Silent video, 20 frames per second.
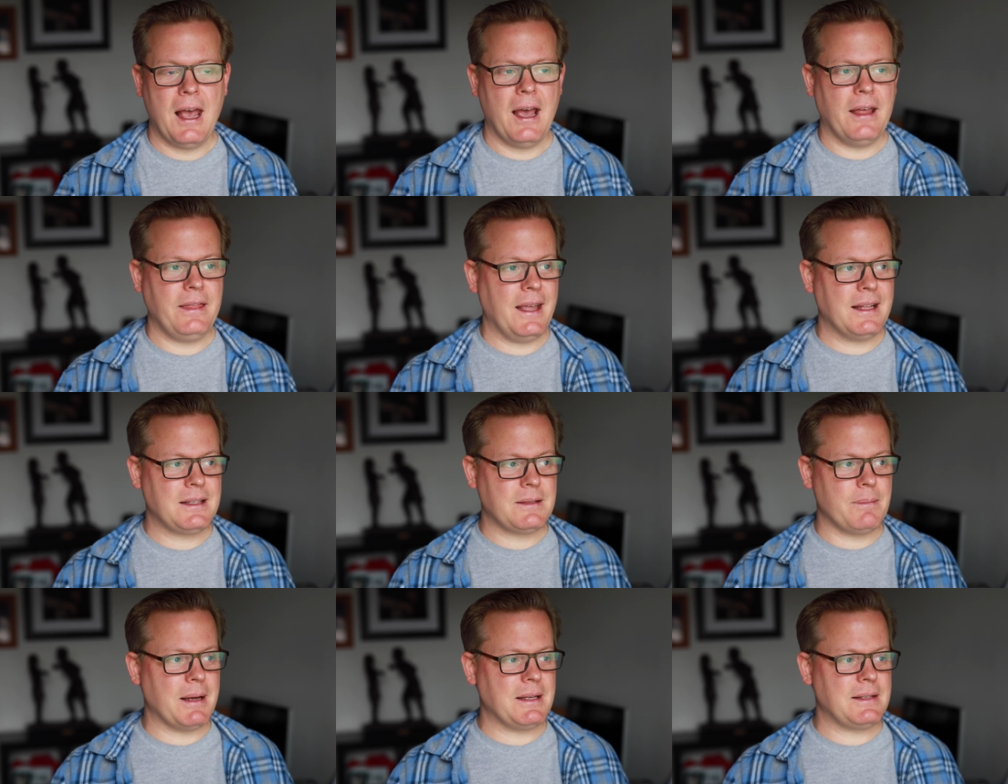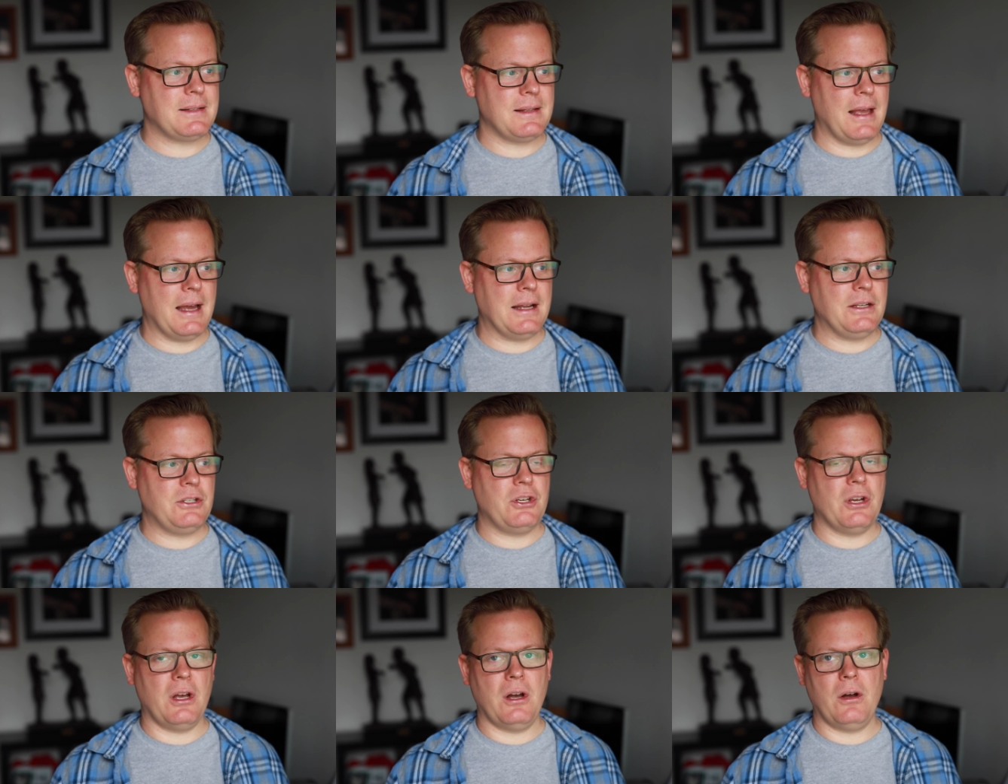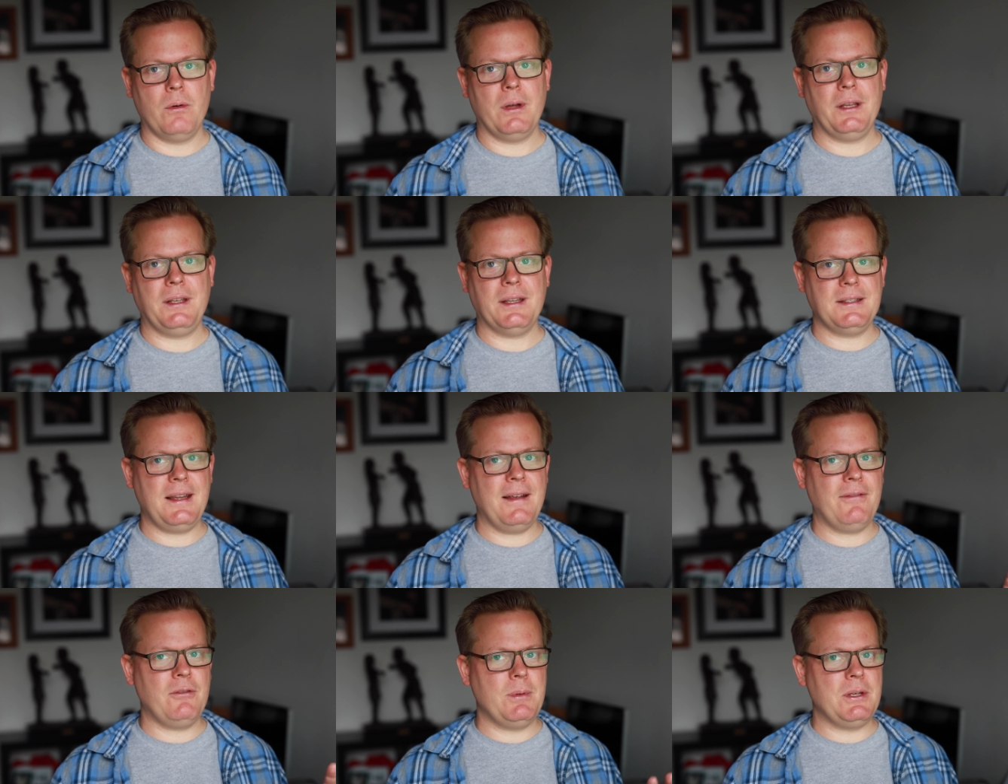And that's my slideshow. It
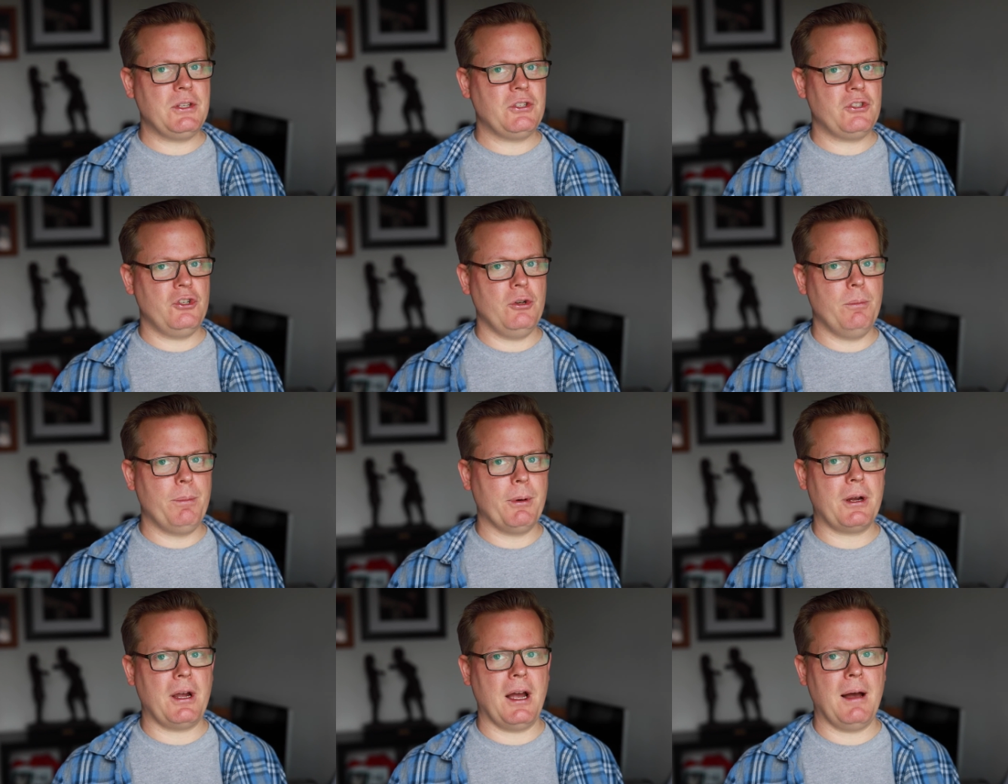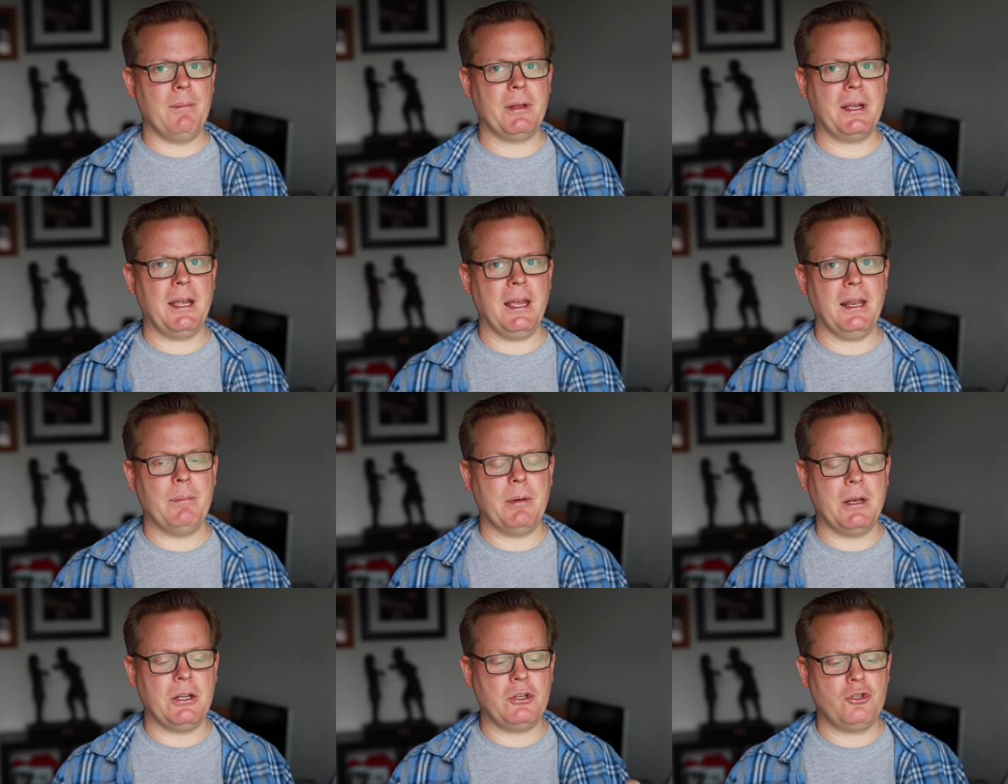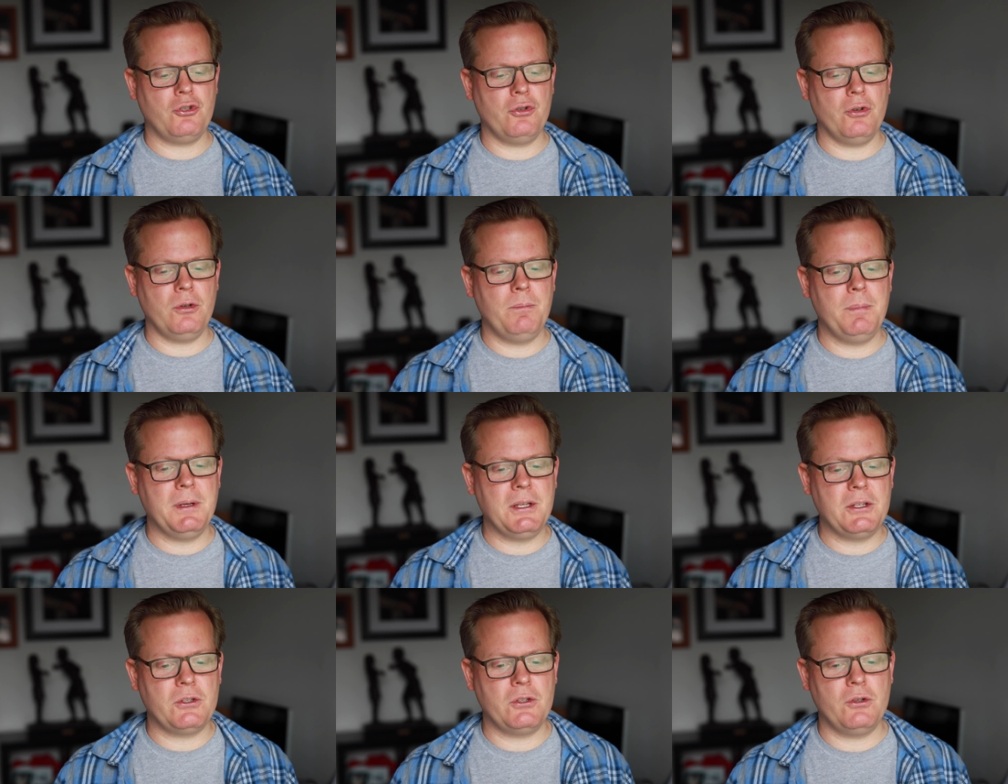doesn't have to be super complicated, but it should
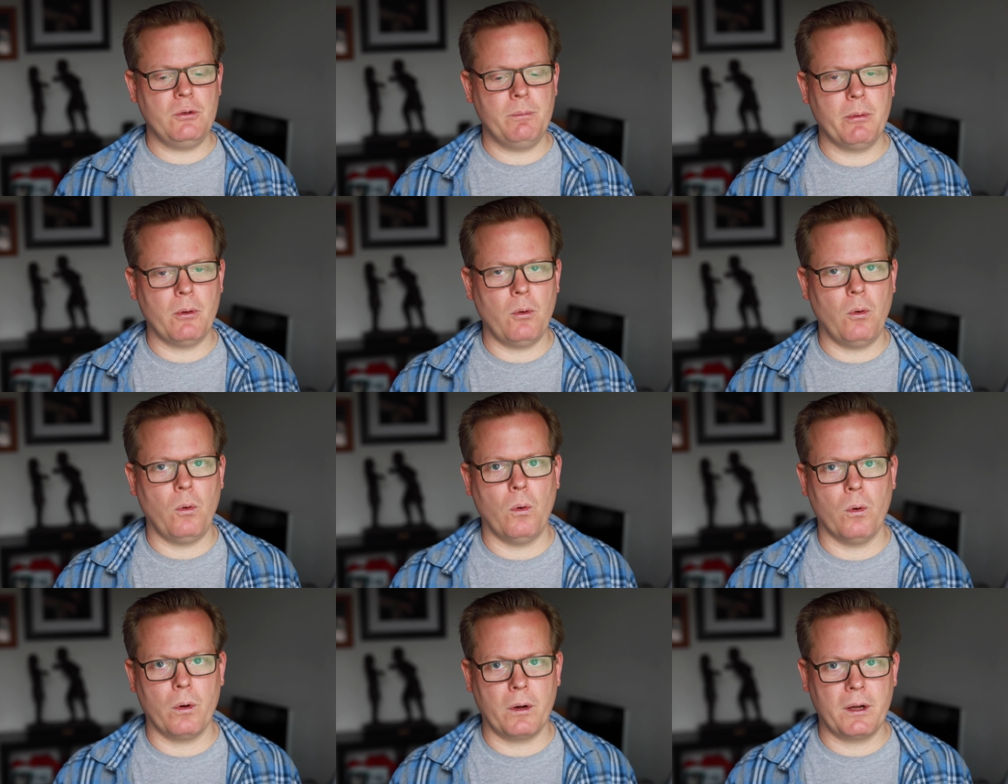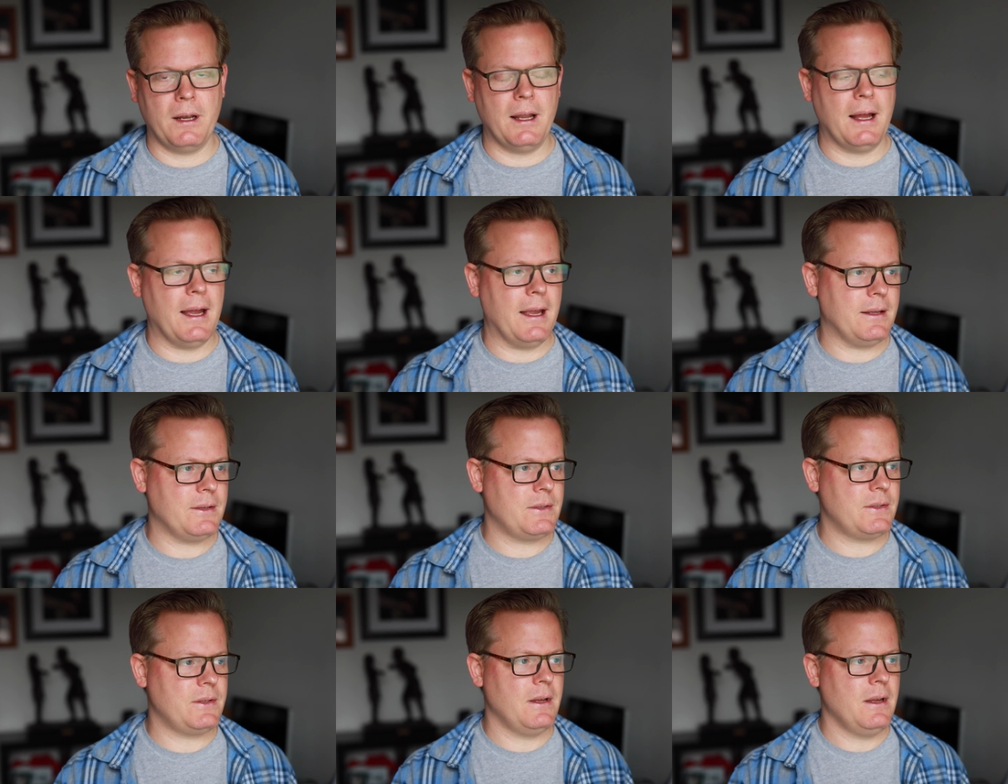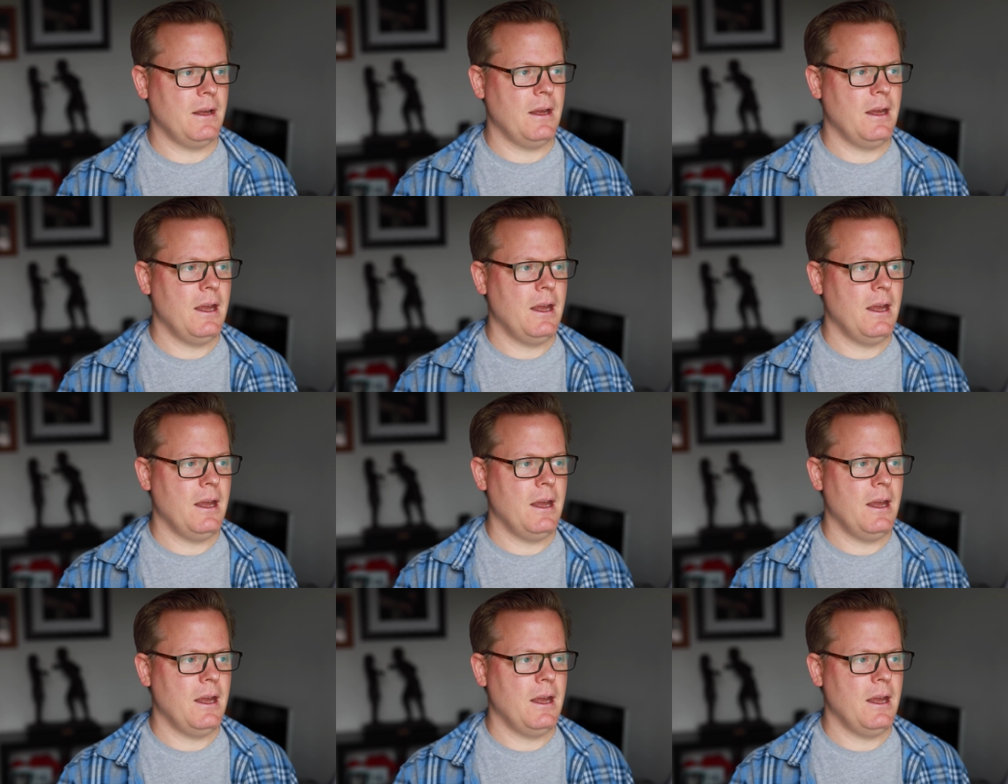be super organized.